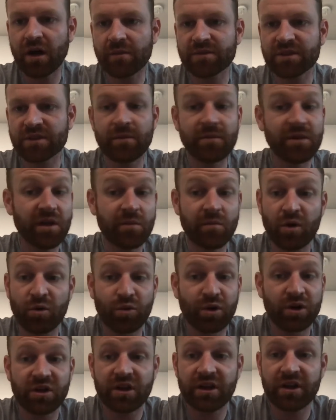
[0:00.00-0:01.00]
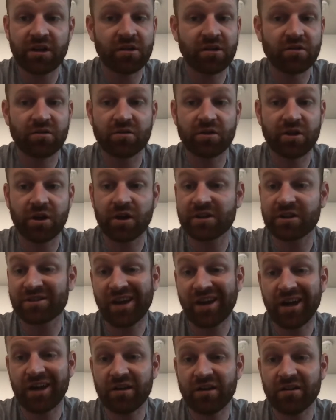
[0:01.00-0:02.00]
Some of them are really, they're
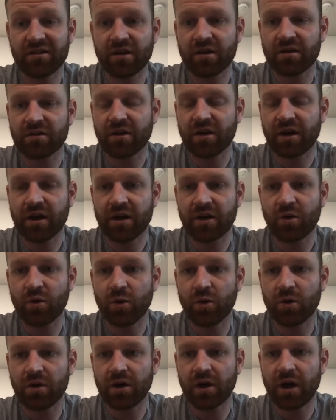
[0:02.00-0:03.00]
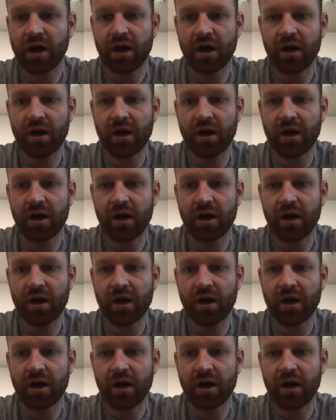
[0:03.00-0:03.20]
exciting. They're kind of cool.